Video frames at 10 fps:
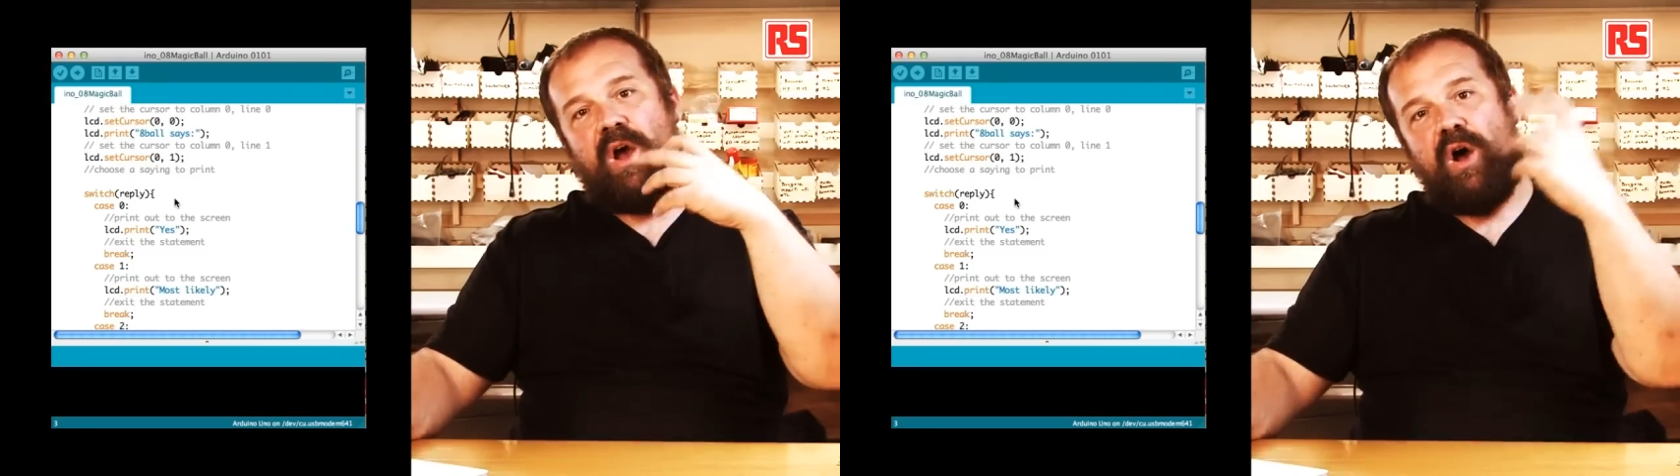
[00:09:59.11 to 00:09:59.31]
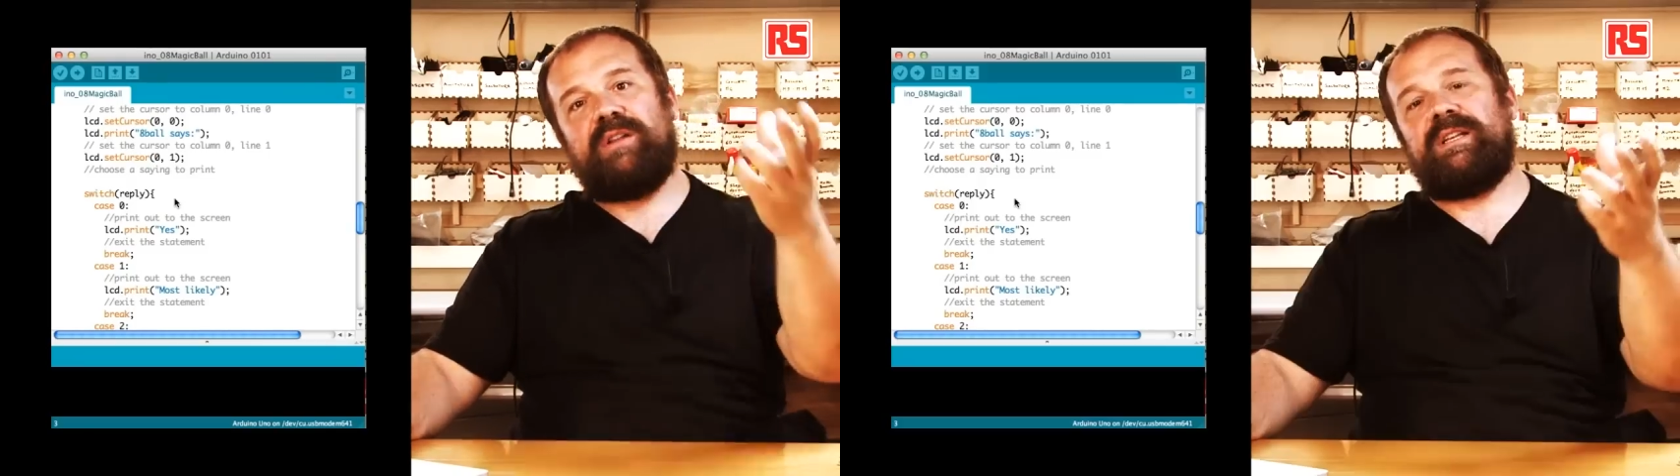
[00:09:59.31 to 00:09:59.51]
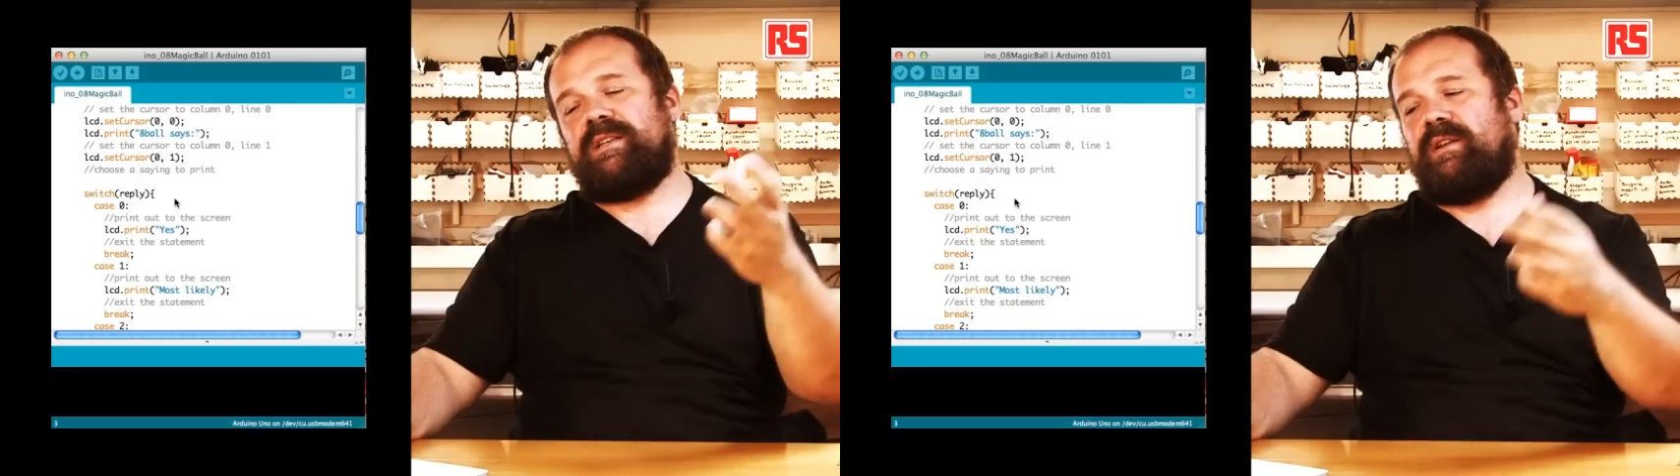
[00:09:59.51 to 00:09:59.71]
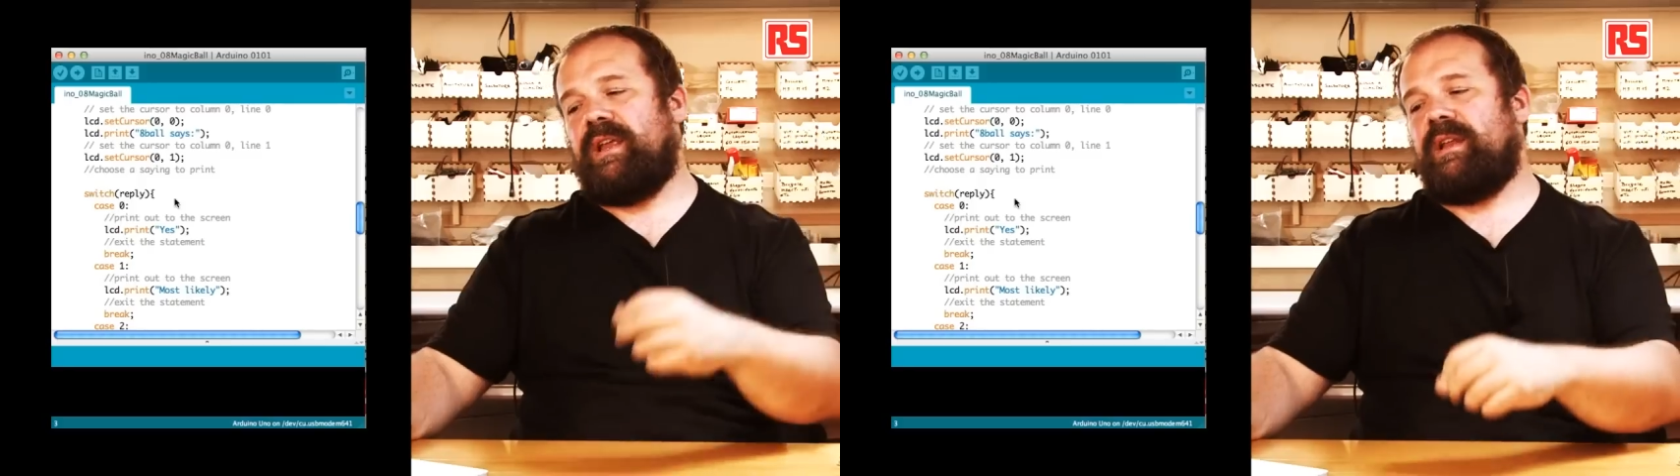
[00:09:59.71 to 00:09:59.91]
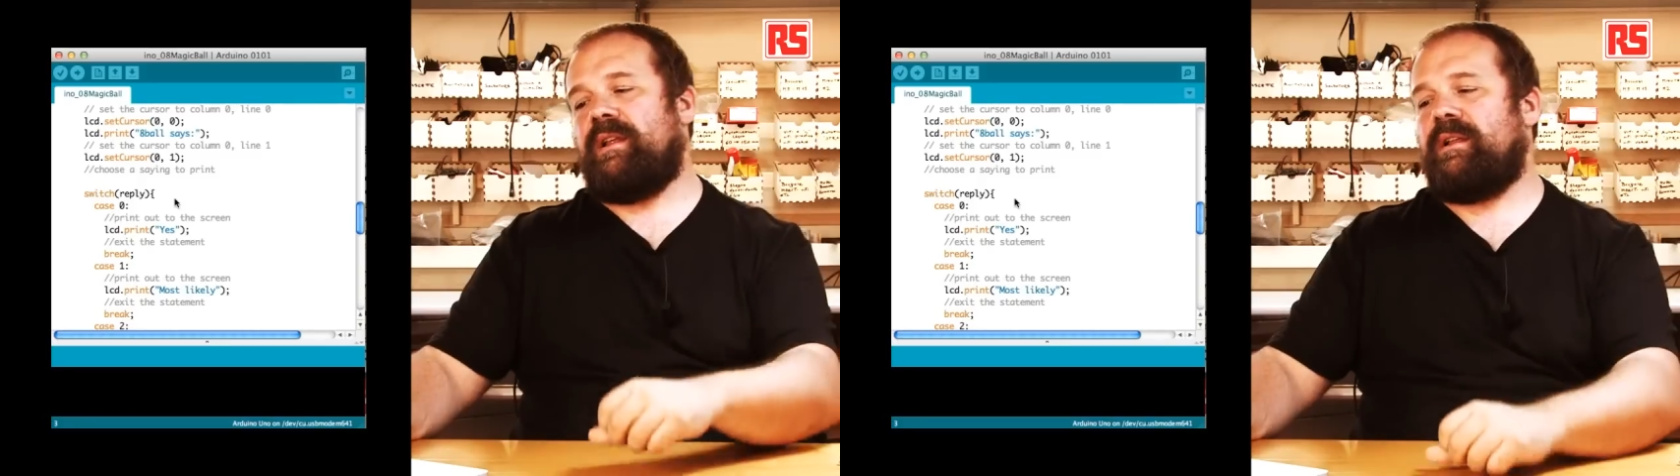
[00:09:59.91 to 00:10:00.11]
on the
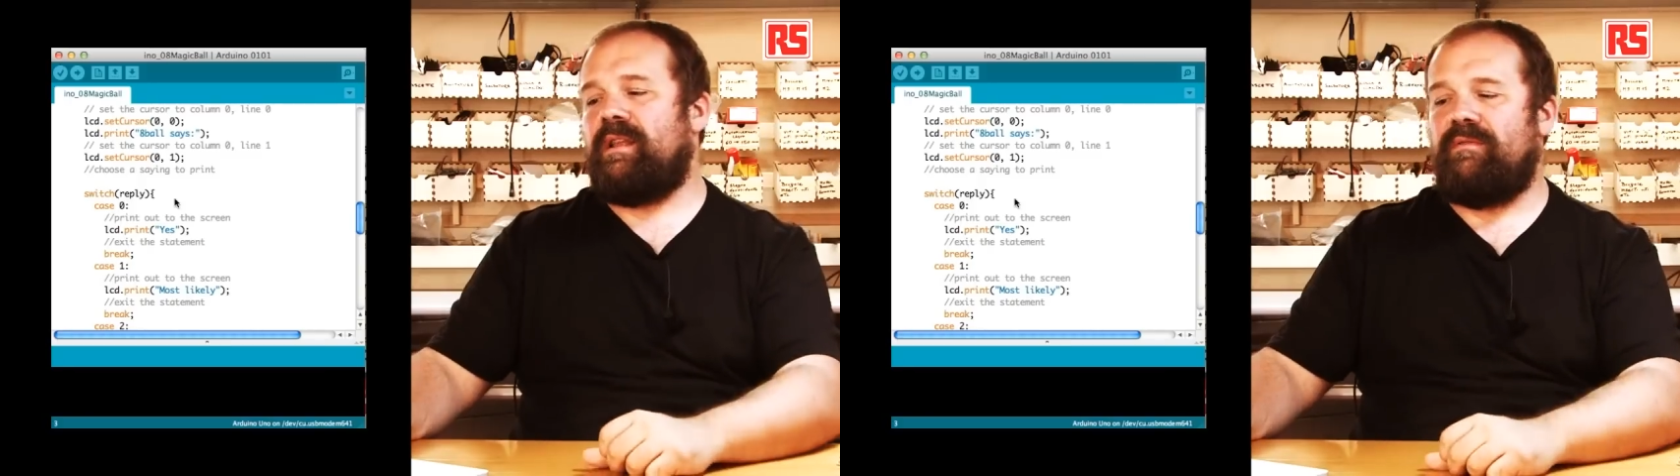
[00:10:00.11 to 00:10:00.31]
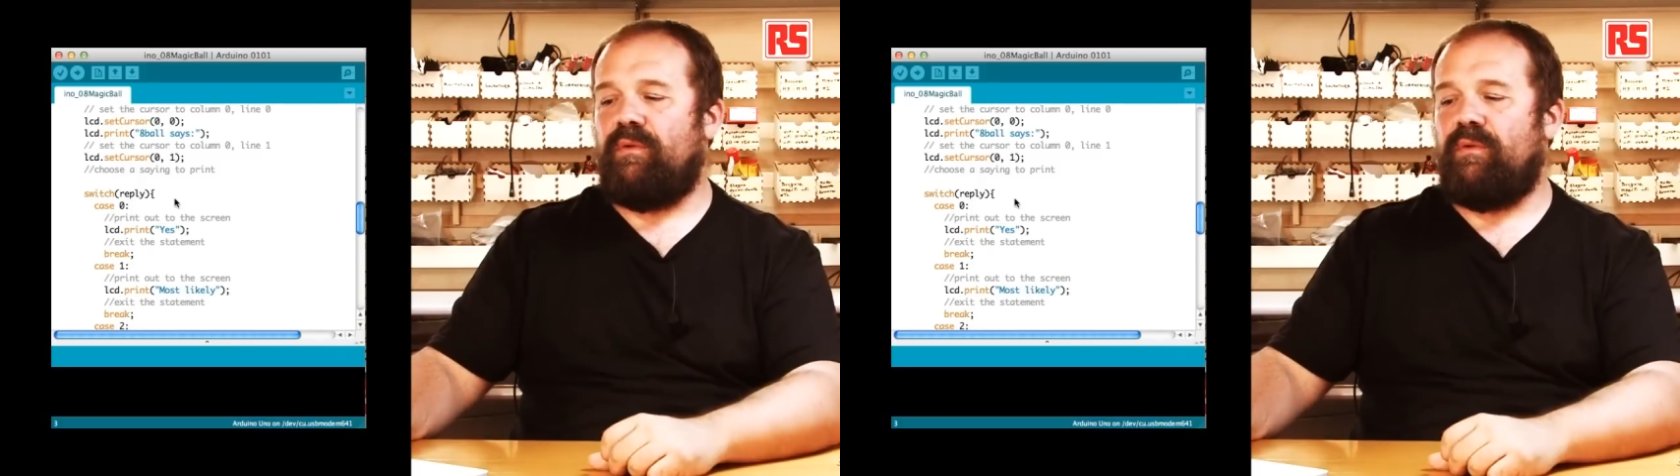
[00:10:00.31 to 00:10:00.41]
screen the